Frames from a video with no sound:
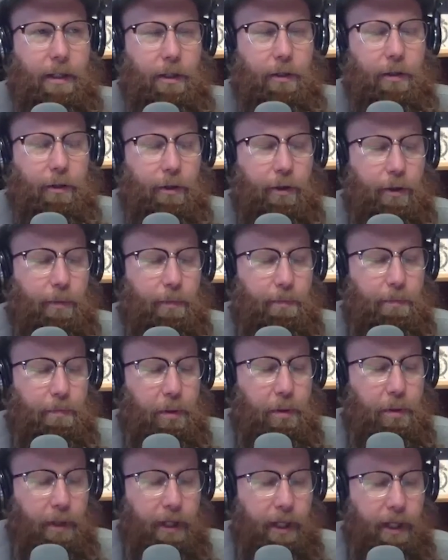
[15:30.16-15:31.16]
you're
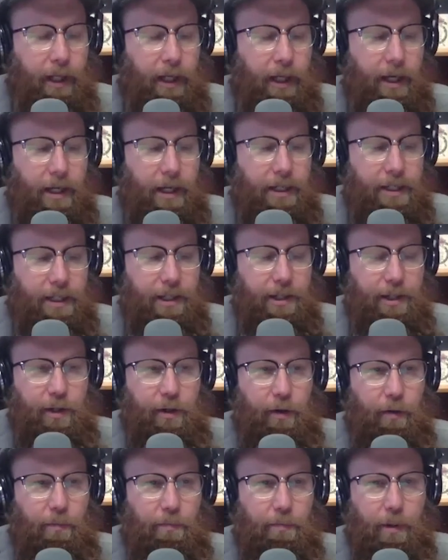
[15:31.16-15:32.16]
putting an
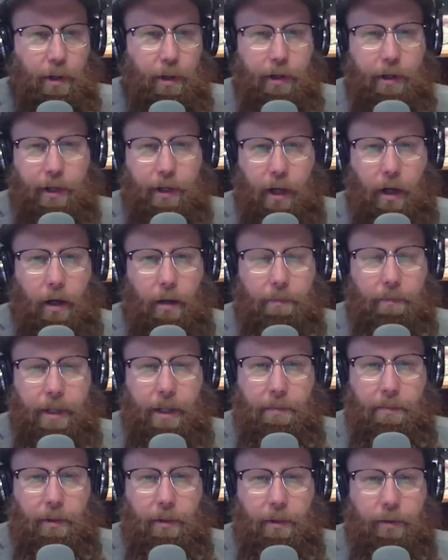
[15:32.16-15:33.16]
additional burden on
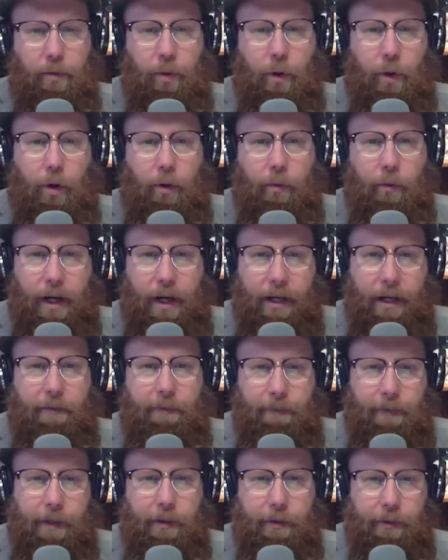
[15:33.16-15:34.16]
people who already
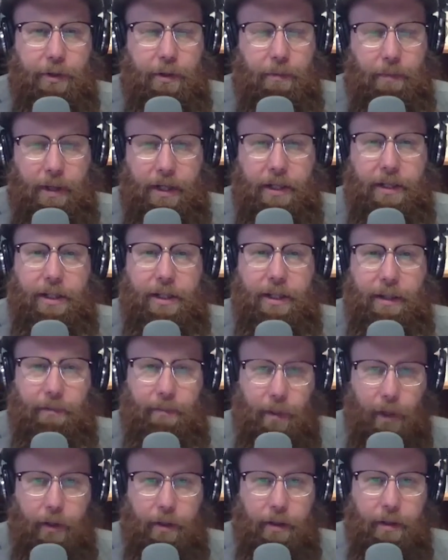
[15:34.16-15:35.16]
feel tremendously
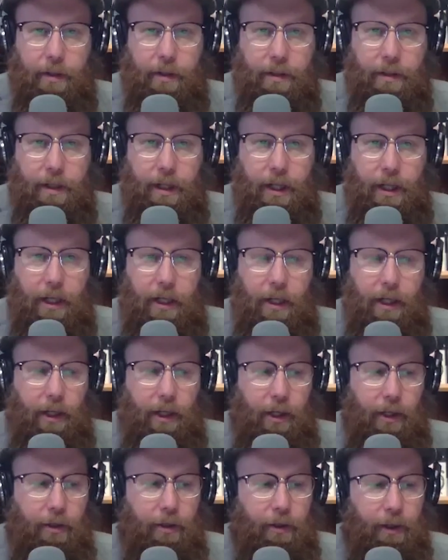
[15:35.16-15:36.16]
burdened.
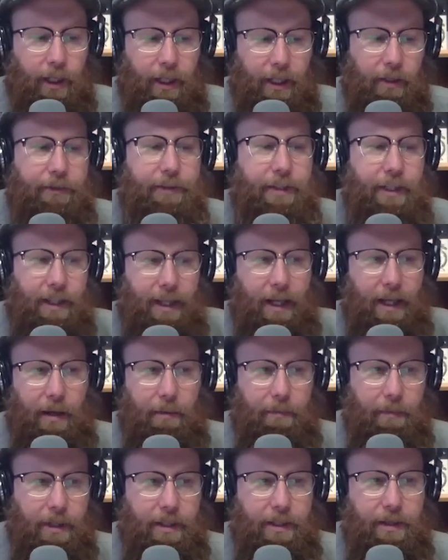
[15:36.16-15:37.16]
You're guilting
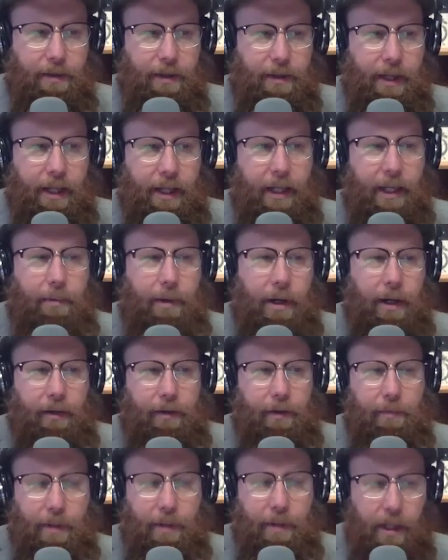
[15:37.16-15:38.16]
them into thinking about
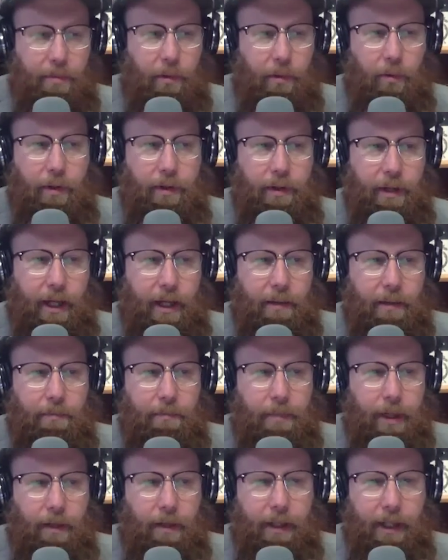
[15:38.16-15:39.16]
other people when they can
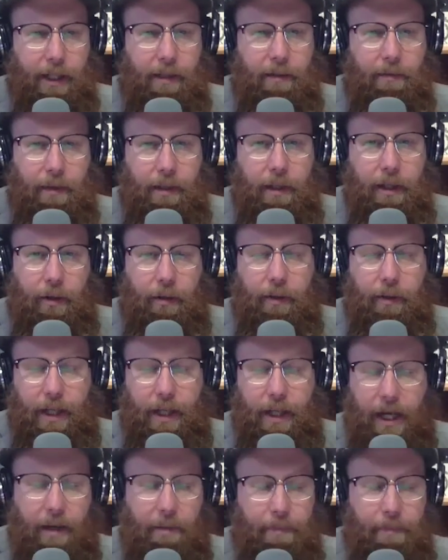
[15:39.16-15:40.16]
barely,
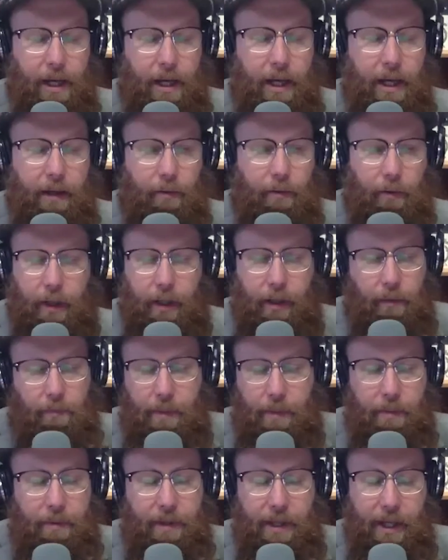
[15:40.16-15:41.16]
get out of bed, or
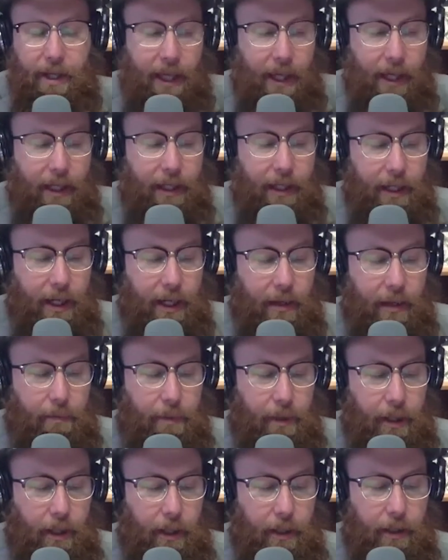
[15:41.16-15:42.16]
maybe they can't get out of
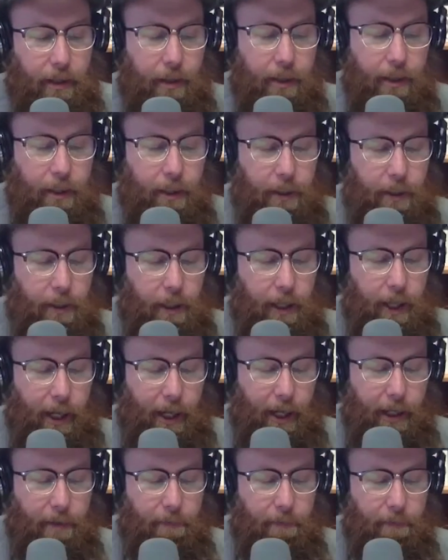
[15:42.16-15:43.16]
bed.
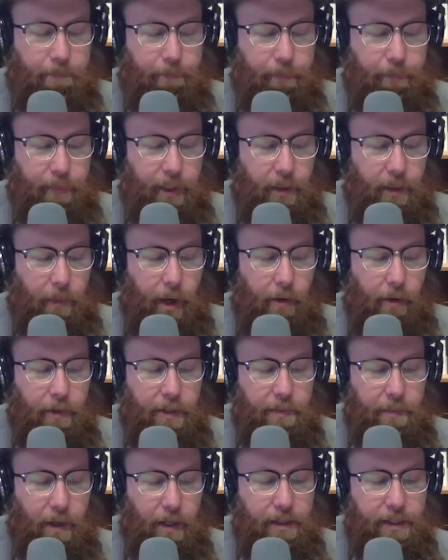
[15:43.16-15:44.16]
And my
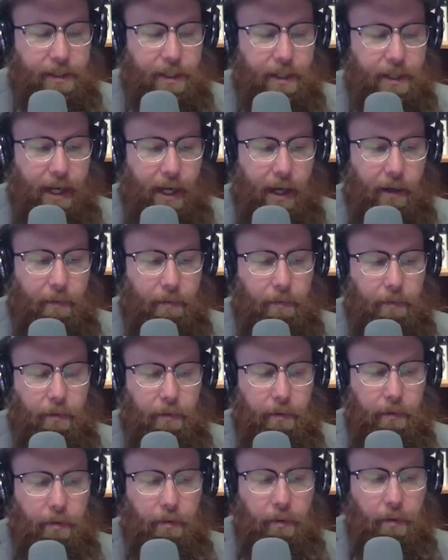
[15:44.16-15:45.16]
response to that
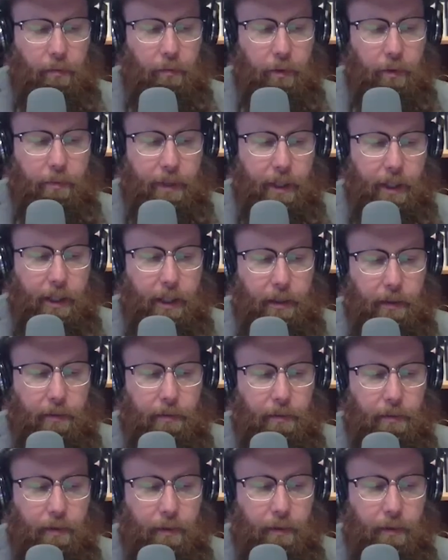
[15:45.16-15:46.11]
would be,